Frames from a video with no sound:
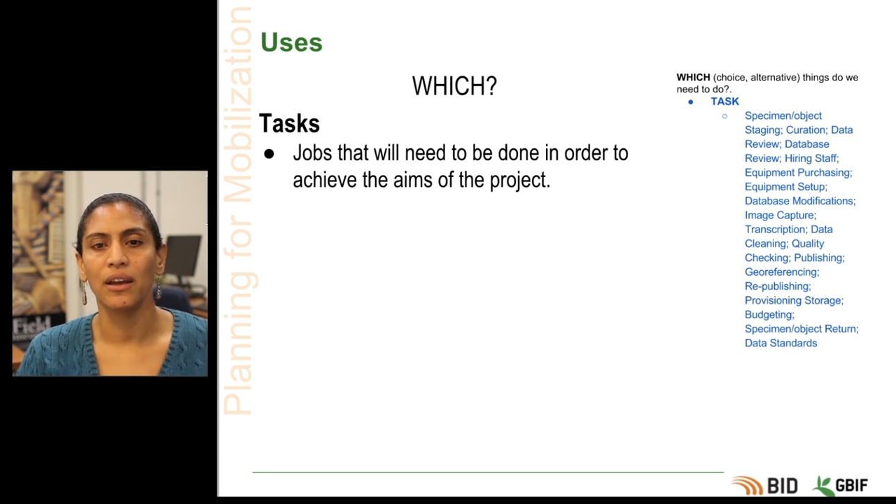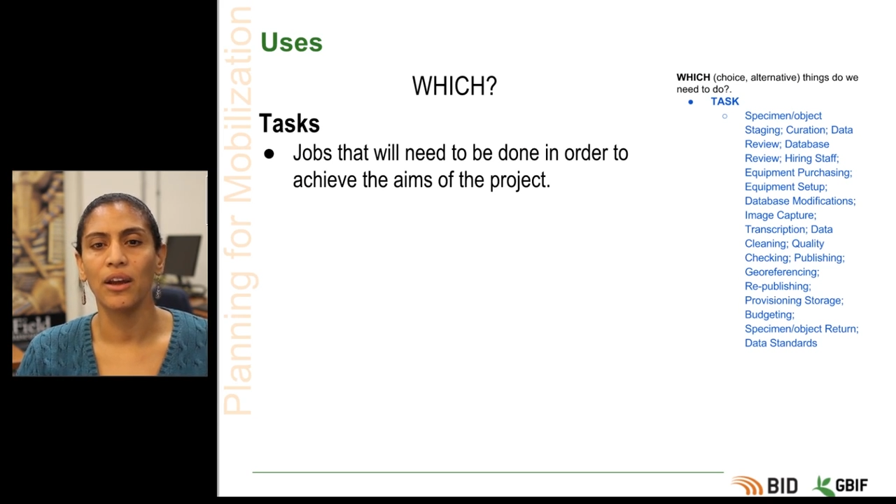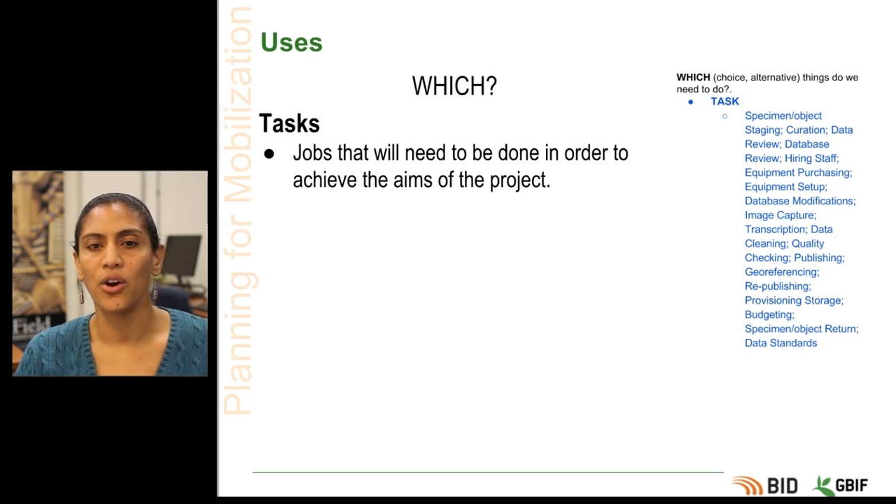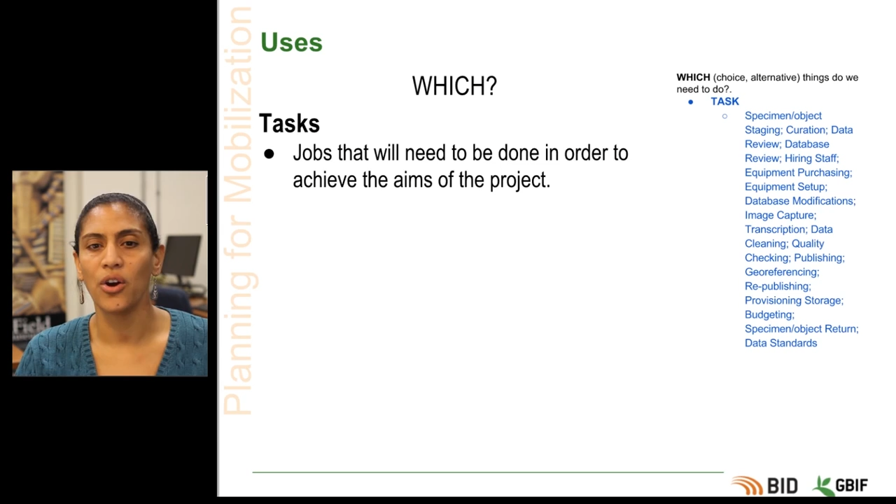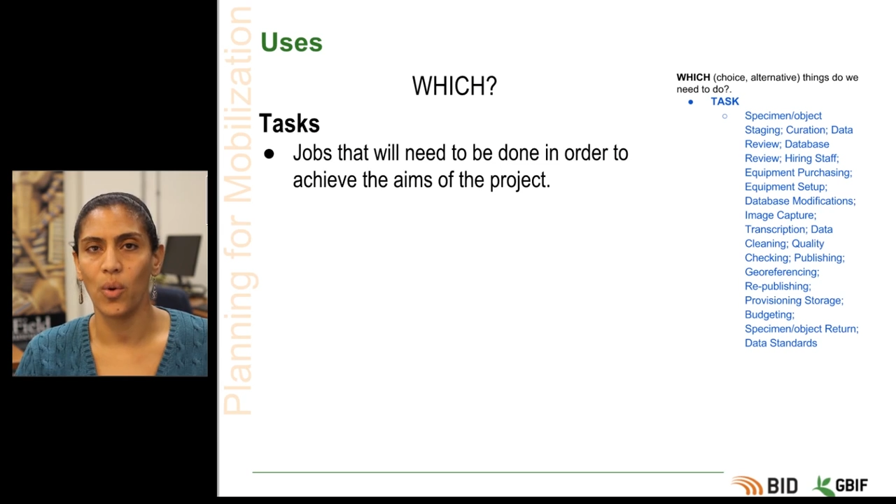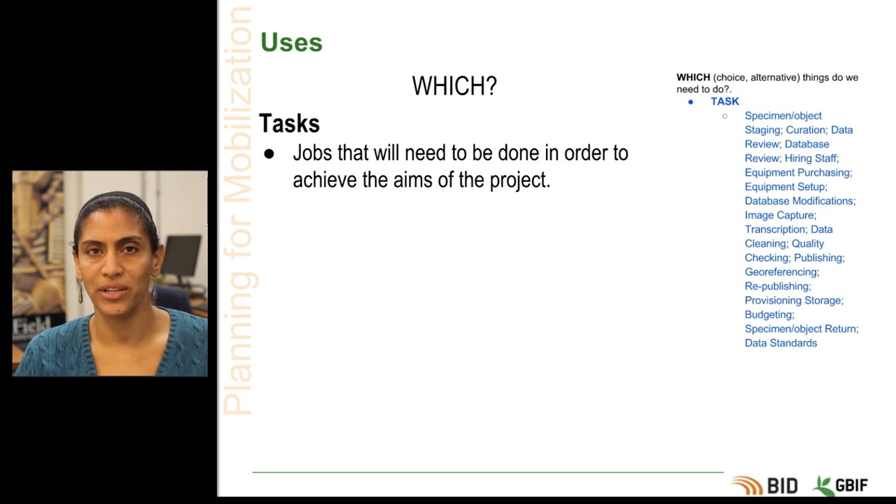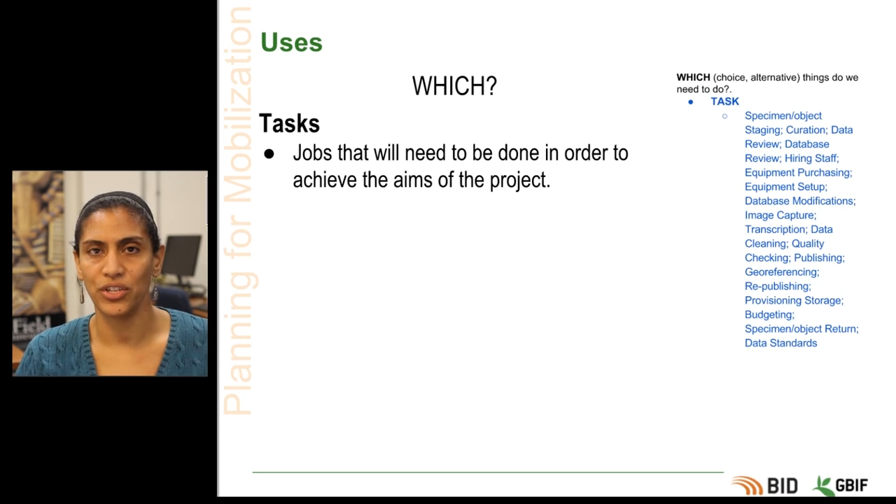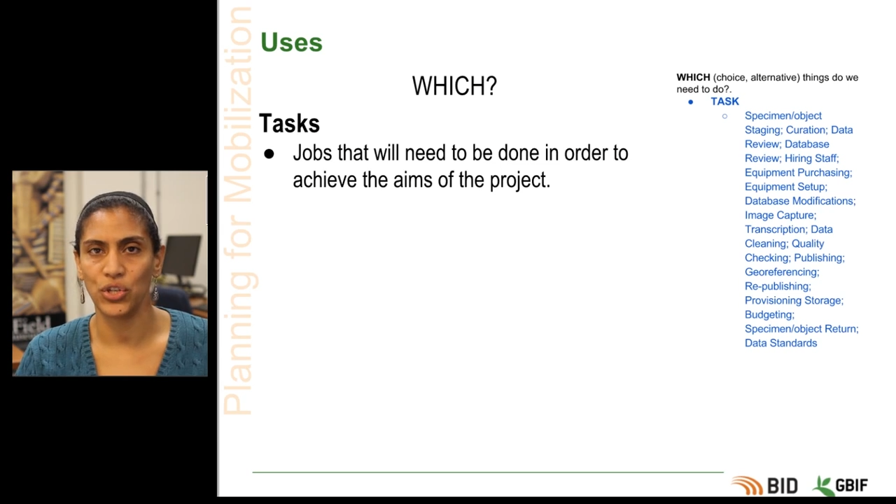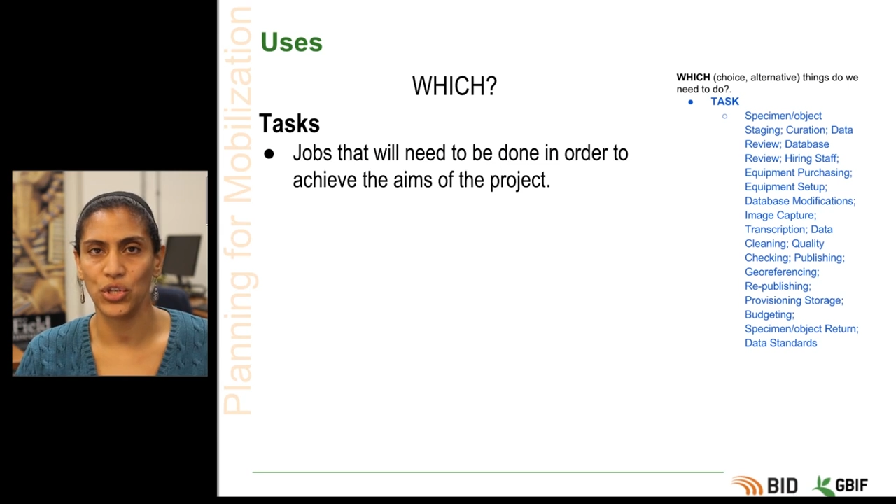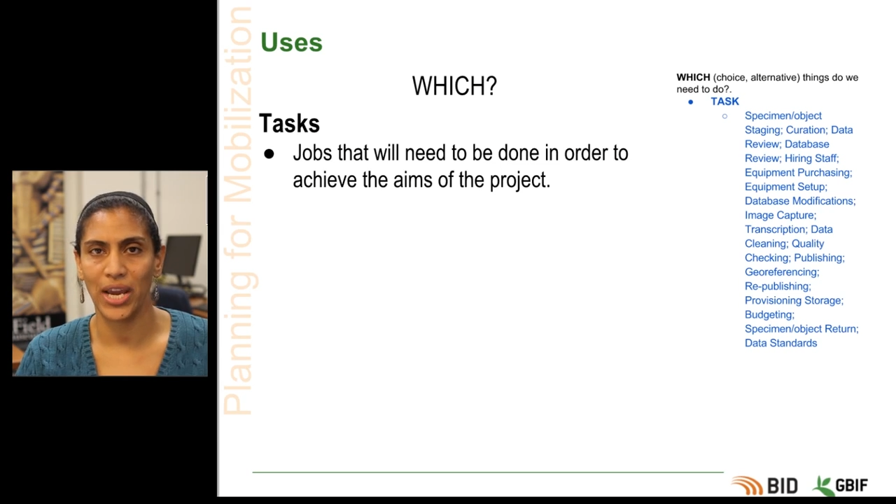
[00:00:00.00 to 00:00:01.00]
quality
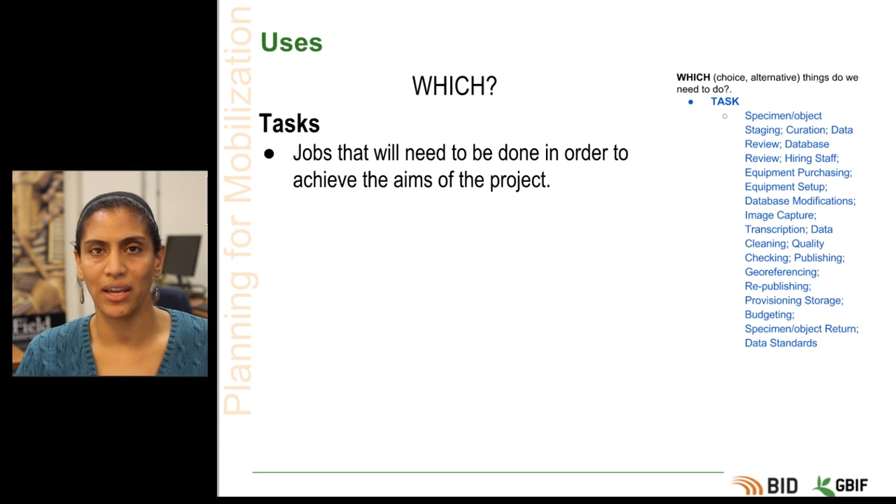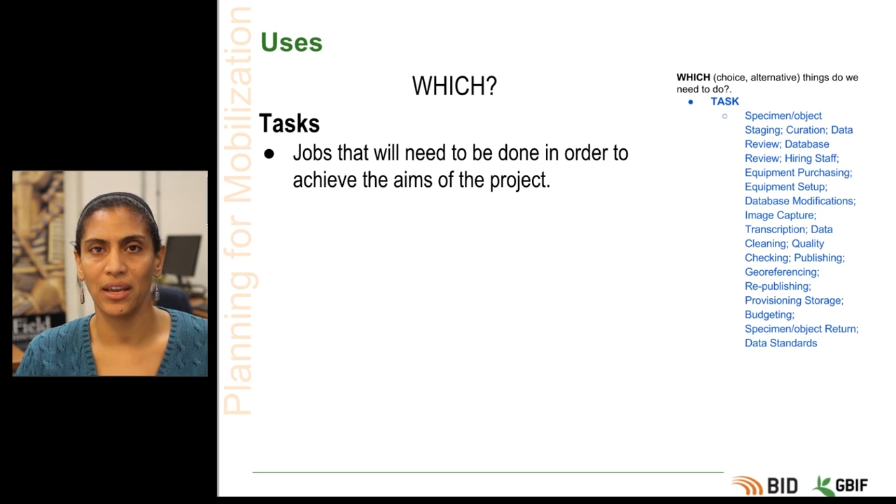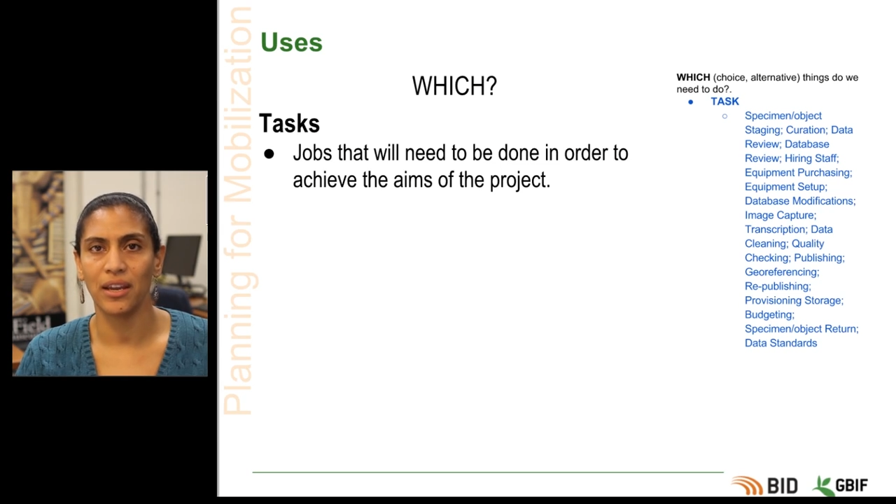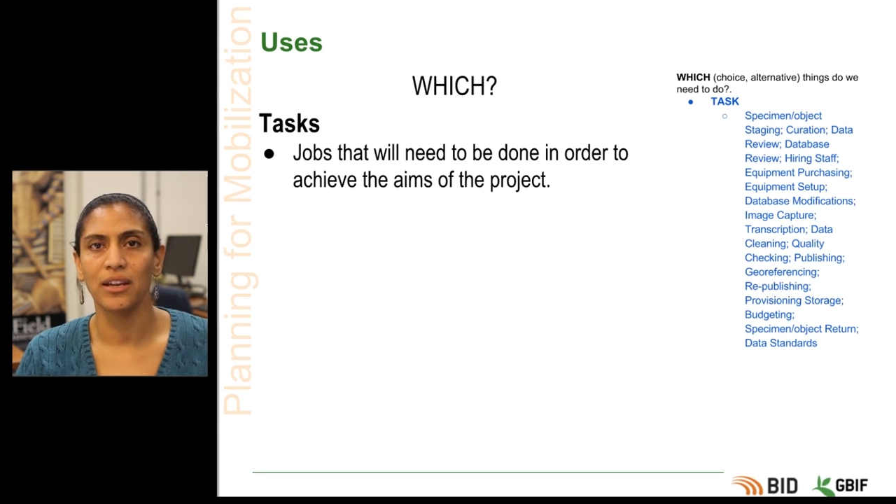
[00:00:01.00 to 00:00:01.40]
checking,